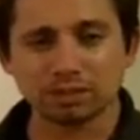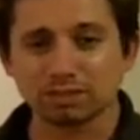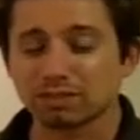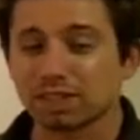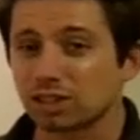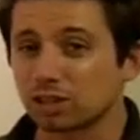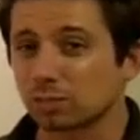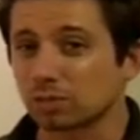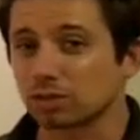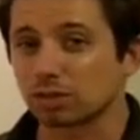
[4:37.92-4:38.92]
For
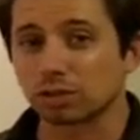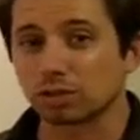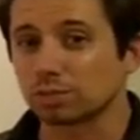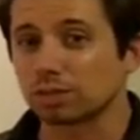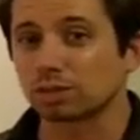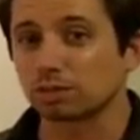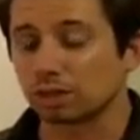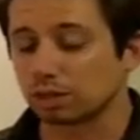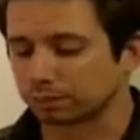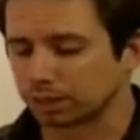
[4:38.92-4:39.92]
vegetables, herbs as
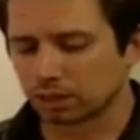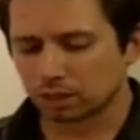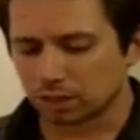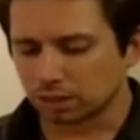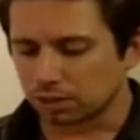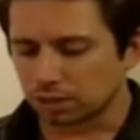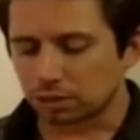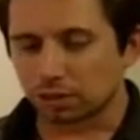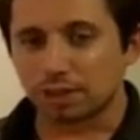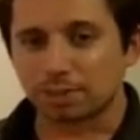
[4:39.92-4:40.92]
well.
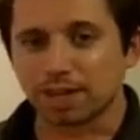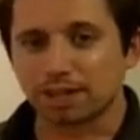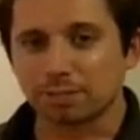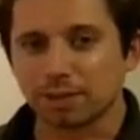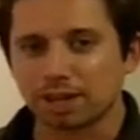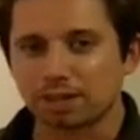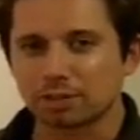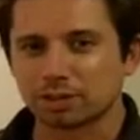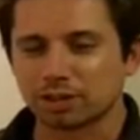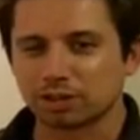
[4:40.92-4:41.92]
So keep that in mind.
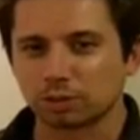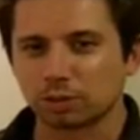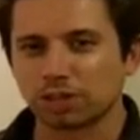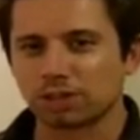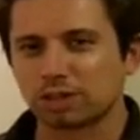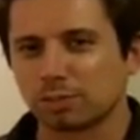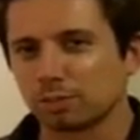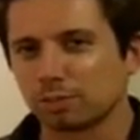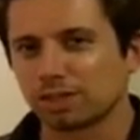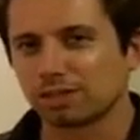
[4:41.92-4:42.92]
We still have some great
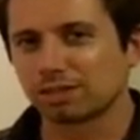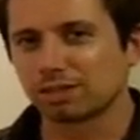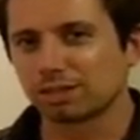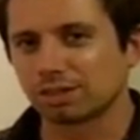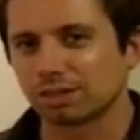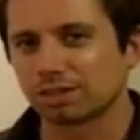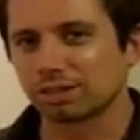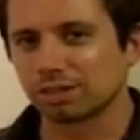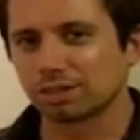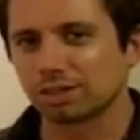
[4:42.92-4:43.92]
summer months,
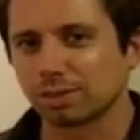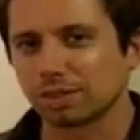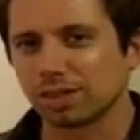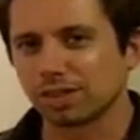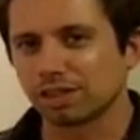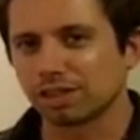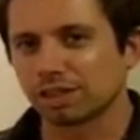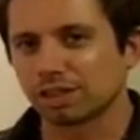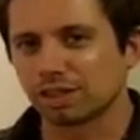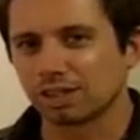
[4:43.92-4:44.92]
you know, coming
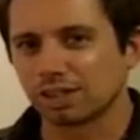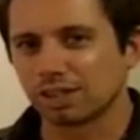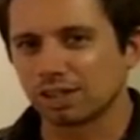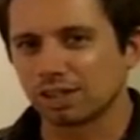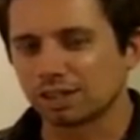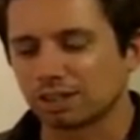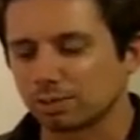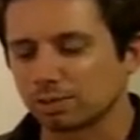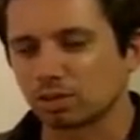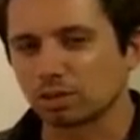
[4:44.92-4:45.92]
ahead, and
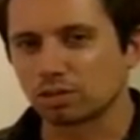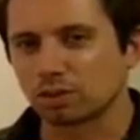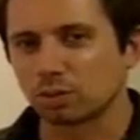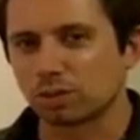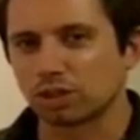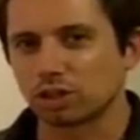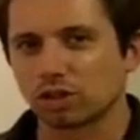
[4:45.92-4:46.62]
so look for this one in your